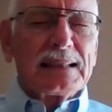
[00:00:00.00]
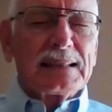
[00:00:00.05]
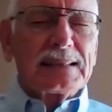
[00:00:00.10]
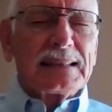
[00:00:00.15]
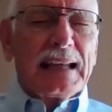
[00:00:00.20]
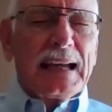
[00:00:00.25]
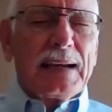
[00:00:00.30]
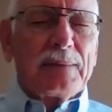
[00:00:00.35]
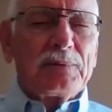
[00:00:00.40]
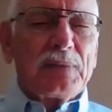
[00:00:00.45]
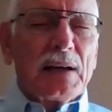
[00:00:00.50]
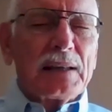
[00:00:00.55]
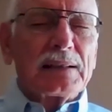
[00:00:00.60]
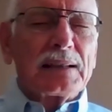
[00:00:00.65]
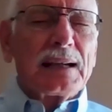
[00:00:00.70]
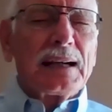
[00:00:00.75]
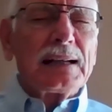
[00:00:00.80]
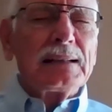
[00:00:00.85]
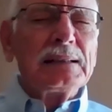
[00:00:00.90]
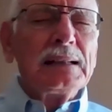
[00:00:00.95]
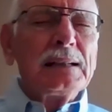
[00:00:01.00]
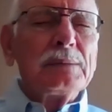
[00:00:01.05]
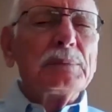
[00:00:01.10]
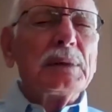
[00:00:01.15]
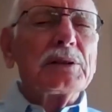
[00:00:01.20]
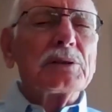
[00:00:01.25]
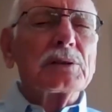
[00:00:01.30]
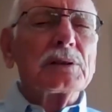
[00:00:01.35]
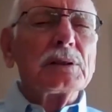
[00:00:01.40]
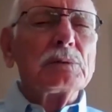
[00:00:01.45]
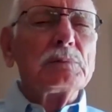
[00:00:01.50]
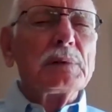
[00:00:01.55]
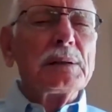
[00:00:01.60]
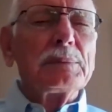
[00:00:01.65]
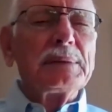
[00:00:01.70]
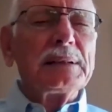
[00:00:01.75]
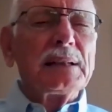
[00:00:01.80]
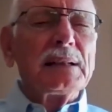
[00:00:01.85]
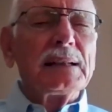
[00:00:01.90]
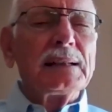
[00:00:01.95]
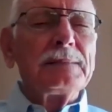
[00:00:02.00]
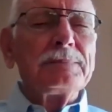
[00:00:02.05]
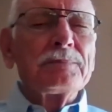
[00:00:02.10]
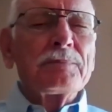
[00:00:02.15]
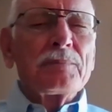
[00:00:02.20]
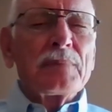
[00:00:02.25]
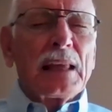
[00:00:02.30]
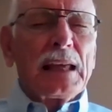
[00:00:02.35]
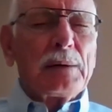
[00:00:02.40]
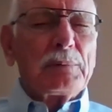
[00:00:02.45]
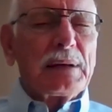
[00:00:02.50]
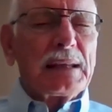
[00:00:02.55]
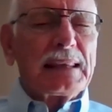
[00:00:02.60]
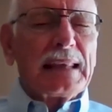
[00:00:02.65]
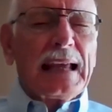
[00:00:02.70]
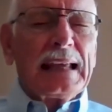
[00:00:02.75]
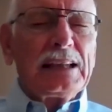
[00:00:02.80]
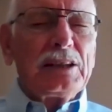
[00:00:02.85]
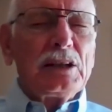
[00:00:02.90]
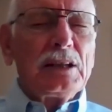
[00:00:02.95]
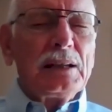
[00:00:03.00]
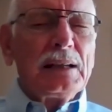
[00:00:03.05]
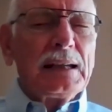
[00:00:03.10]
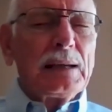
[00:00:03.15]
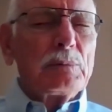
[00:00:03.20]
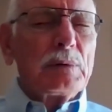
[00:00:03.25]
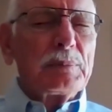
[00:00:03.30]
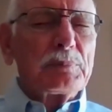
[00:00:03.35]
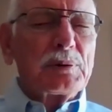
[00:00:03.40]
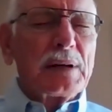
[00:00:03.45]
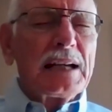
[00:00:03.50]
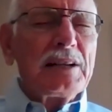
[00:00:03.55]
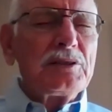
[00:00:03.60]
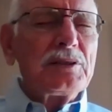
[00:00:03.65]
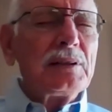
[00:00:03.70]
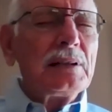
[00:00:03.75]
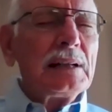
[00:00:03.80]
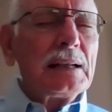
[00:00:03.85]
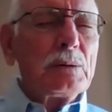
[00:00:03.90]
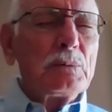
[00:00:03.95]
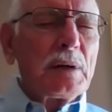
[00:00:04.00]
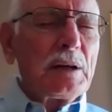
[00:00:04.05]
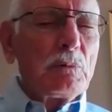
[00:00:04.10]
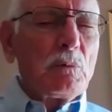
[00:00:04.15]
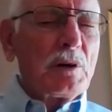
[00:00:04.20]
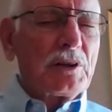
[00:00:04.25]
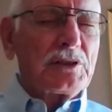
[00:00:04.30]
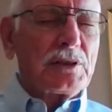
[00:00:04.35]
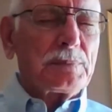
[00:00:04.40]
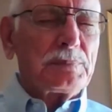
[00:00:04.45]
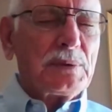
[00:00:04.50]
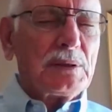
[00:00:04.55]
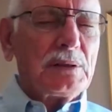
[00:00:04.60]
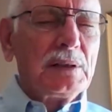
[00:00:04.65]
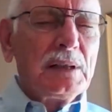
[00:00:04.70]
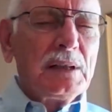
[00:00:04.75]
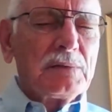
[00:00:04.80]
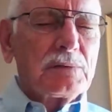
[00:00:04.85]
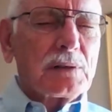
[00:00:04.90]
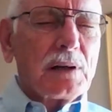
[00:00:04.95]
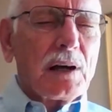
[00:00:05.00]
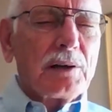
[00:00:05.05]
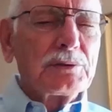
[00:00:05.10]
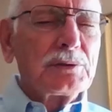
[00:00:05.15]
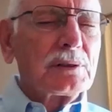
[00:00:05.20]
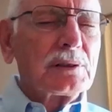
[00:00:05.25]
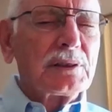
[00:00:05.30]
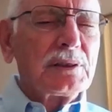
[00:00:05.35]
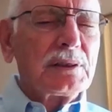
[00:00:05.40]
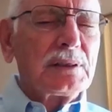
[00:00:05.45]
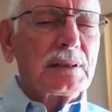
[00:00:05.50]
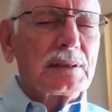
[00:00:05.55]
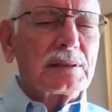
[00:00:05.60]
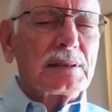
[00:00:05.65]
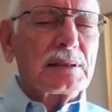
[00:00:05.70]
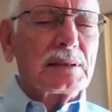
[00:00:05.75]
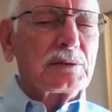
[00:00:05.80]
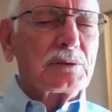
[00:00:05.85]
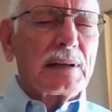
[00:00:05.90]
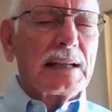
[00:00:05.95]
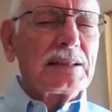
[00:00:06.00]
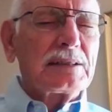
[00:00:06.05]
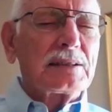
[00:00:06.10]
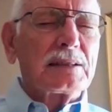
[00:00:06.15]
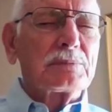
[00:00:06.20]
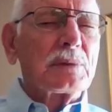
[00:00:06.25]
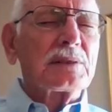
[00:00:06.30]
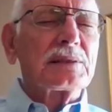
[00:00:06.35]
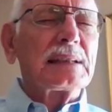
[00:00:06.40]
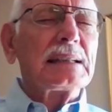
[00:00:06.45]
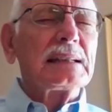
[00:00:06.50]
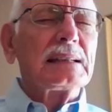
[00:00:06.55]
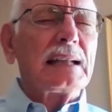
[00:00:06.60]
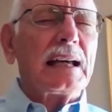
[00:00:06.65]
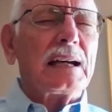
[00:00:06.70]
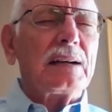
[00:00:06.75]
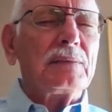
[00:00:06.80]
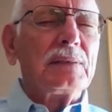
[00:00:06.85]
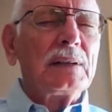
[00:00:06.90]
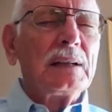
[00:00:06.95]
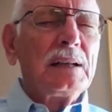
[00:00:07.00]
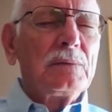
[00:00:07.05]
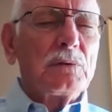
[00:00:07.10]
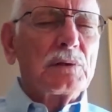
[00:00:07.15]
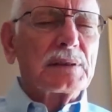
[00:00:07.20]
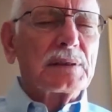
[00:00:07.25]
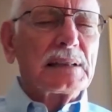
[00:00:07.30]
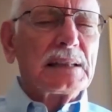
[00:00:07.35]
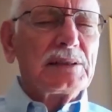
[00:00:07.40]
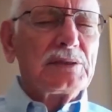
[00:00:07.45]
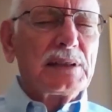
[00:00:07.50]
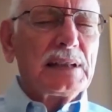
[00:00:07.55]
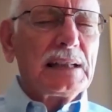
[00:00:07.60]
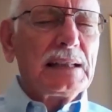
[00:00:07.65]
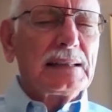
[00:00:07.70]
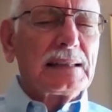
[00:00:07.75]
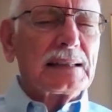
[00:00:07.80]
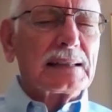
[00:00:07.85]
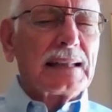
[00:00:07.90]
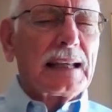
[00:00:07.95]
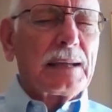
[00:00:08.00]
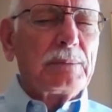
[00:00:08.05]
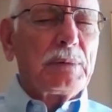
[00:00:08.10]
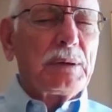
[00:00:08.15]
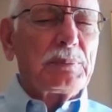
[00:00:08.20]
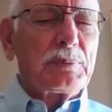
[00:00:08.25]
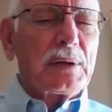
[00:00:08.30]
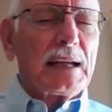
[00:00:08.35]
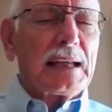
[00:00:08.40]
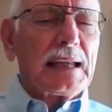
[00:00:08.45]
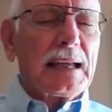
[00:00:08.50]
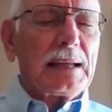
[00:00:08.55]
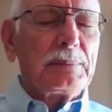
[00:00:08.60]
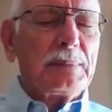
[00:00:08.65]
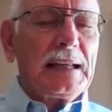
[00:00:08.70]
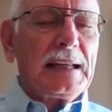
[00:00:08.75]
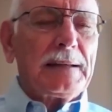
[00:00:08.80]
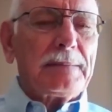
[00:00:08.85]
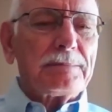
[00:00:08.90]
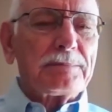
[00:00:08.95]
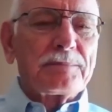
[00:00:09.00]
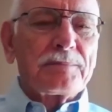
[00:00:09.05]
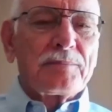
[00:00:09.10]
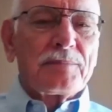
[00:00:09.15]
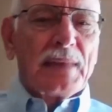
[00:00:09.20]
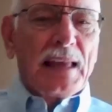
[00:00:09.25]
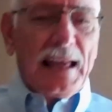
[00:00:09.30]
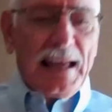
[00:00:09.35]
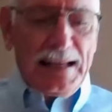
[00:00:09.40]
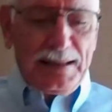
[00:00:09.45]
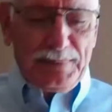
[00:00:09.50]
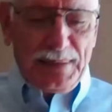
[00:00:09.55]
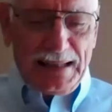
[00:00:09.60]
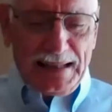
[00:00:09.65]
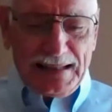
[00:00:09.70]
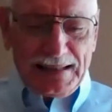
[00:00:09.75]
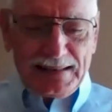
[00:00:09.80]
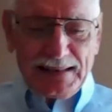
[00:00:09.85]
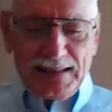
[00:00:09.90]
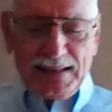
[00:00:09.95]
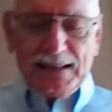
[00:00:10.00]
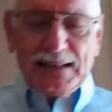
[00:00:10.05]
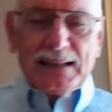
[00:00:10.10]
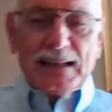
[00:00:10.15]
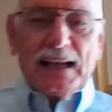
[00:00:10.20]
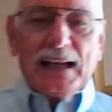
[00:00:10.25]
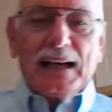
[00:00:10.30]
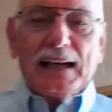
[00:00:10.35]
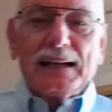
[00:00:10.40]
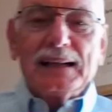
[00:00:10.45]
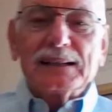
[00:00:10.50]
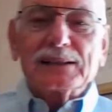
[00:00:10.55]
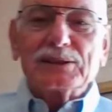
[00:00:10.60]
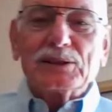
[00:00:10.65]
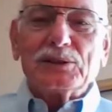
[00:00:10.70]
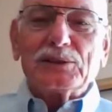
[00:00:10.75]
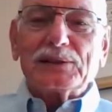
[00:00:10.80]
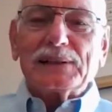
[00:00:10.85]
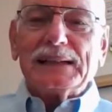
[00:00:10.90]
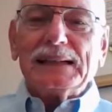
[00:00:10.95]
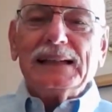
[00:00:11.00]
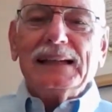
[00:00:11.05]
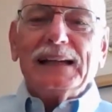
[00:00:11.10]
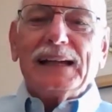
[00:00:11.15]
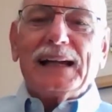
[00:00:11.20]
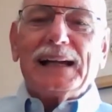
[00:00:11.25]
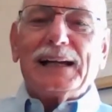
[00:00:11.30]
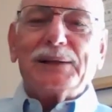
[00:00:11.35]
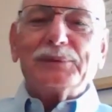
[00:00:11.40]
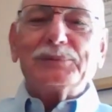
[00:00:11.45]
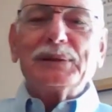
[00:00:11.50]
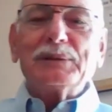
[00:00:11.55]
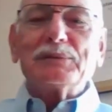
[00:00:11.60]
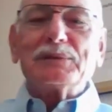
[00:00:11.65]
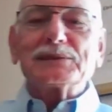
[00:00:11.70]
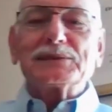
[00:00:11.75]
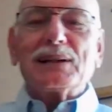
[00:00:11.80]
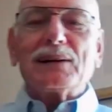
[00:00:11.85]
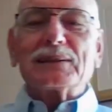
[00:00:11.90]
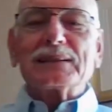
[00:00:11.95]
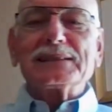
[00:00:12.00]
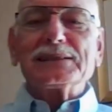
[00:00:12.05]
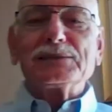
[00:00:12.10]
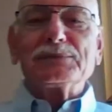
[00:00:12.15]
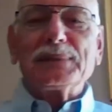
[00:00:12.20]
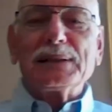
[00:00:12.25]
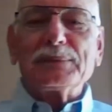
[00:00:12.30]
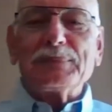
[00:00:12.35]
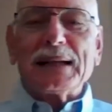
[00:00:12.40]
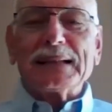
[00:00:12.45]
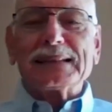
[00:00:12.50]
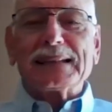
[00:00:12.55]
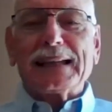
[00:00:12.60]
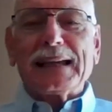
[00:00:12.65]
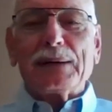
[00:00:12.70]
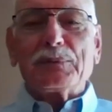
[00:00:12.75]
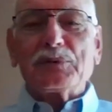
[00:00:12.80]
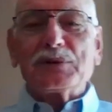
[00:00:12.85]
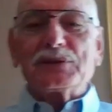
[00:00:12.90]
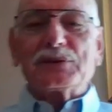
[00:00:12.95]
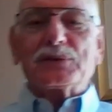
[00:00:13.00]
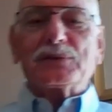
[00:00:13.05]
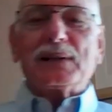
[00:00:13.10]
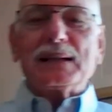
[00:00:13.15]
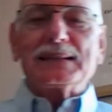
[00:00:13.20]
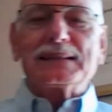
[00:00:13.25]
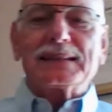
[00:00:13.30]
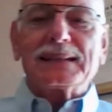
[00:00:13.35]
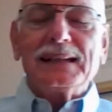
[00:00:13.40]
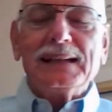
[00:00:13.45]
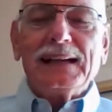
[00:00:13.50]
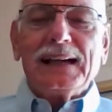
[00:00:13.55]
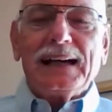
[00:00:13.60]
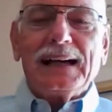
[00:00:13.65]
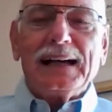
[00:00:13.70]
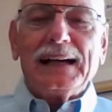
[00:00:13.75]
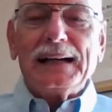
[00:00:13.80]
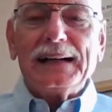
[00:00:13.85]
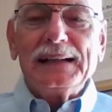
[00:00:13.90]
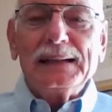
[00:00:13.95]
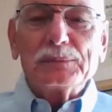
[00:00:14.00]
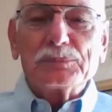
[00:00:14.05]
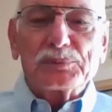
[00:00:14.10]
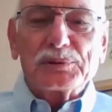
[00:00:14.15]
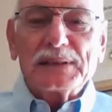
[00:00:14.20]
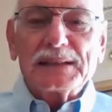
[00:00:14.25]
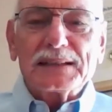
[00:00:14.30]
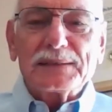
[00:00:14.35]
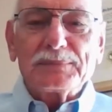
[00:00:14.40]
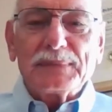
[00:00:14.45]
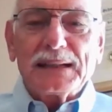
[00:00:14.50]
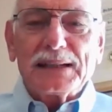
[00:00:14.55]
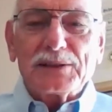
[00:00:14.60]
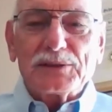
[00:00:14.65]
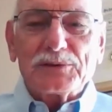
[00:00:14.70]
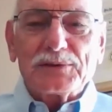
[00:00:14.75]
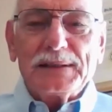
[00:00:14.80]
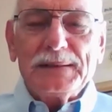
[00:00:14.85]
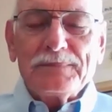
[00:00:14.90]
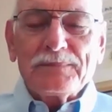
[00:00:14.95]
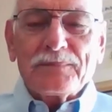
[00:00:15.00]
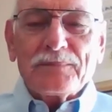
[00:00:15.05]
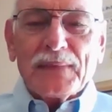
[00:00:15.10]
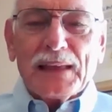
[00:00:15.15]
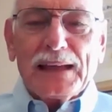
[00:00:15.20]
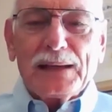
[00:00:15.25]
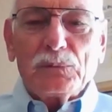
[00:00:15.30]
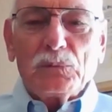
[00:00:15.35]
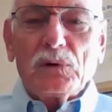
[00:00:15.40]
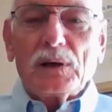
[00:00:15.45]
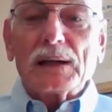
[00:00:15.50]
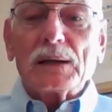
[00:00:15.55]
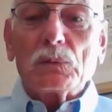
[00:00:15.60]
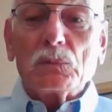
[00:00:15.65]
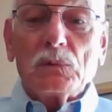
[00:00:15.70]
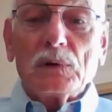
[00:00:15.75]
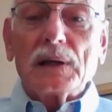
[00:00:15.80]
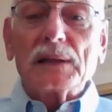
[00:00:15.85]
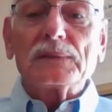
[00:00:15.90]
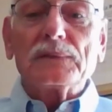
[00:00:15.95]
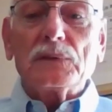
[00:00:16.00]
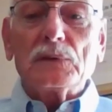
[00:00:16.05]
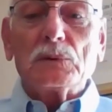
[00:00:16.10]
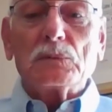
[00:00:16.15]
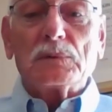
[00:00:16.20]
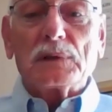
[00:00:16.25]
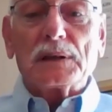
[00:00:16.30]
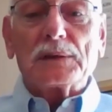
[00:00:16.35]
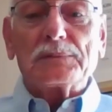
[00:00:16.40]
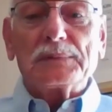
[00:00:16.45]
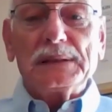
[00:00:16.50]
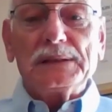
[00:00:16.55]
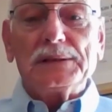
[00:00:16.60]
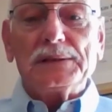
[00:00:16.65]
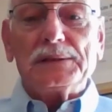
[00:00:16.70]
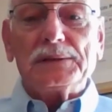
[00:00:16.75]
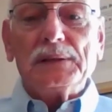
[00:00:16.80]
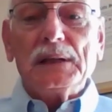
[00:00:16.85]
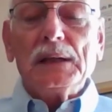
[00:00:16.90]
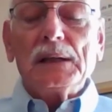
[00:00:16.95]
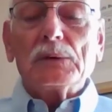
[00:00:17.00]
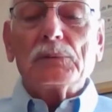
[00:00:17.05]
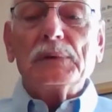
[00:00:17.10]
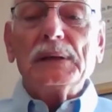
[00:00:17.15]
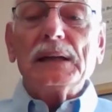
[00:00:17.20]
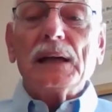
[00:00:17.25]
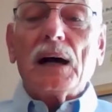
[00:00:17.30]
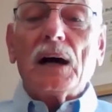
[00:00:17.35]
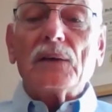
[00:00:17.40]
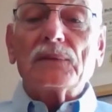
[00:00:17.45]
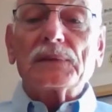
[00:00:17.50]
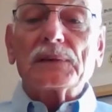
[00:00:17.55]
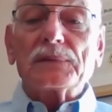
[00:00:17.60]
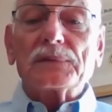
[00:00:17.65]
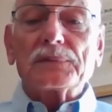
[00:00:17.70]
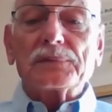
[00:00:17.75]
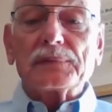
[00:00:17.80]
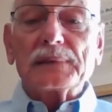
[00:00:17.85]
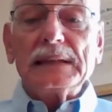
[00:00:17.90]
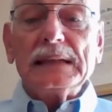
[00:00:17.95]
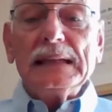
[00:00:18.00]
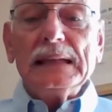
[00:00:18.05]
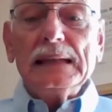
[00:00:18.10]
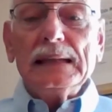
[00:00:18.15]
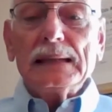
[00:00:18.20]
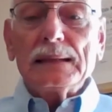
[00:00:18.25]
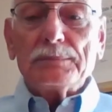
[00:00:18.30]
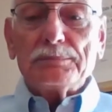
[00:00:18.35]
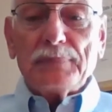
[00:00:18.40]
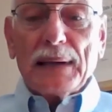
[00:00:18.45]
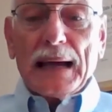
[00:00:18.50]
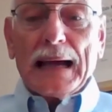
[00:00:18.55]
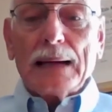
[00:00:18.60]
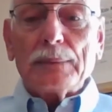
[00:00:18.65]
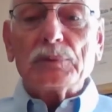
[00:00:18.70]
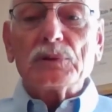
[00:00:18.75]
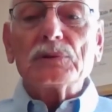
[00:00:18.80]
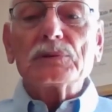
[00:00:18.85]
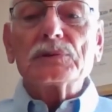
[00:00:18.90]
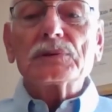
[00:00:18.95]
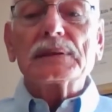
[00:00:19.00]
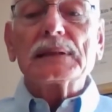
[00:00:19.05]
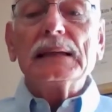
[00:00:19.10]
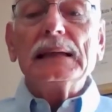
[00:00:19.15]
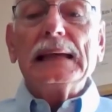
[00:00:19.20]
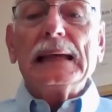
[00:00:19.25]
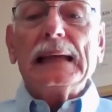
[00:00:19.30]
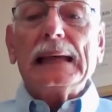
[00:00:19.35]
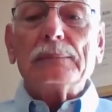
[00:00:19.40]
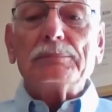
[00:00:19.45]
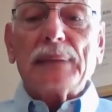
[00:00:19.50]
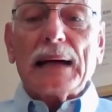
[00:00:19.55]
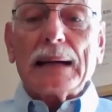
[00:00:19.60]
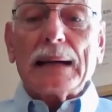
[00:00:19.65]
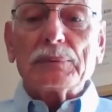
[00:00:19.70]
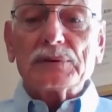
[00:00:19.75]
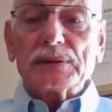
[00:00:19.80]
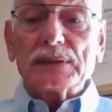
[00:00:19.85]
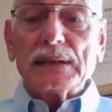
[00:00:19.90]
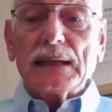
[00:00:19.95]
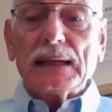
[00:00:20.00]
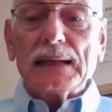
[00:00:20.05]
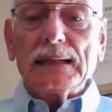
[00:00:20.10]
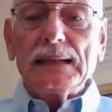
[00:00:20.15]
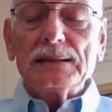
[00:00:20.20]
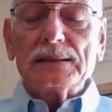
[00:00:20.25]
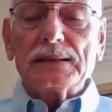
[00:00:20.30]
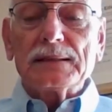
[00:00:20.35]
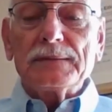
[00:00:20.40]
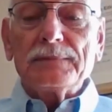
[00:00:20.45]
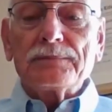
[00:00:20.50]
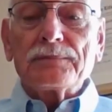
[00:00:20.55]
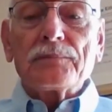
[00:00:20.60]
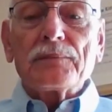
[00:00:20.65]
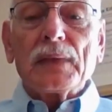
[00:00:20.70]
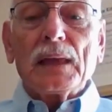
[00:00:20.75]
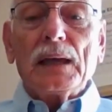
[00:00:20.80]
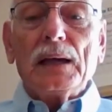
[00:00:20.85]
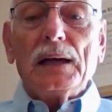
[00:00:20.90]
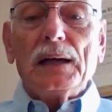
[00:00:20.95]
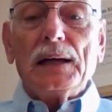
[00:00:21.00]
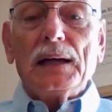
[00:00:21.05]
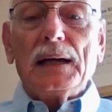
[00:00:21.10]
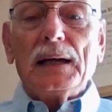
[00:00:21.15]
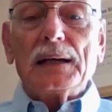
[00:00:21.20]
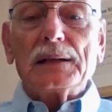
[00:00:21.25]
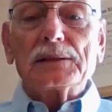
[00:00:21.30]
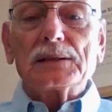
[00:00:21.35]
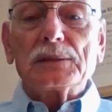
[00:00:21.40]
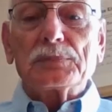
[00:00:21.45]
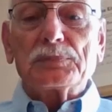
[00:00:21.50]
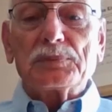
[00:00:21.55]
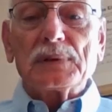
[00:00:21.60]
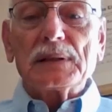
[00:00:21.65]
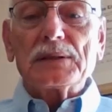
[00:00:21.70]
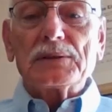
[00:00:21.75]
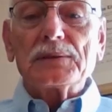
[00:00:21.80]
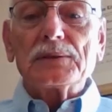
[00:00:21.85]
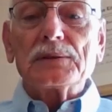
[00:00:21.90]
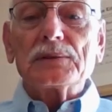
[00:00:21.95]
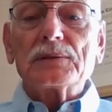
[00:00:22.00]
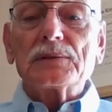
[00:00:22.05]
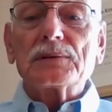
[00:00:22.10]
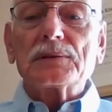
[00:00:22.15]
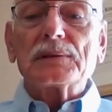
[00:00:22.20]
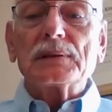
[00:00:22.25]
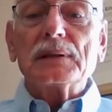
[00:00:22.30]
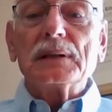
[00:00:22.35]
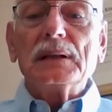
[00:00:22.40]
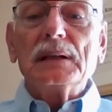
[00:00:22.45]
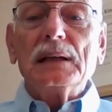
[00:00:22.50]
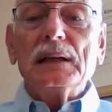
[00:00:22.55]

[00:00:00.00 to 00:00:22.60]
this time, Father God. May your good will be done. And we thank you and we praise you and we worship you for all your goodness and grace and mercy and love. For it's in Jesus' name we pray. Amen. Amen. Uh, glory. Uh, we want to talk a little bit about the Cowboys of Christ uh, prison ministry and what a wonderful work we do. We offer free Bibles and Bible studies uh, to prisoners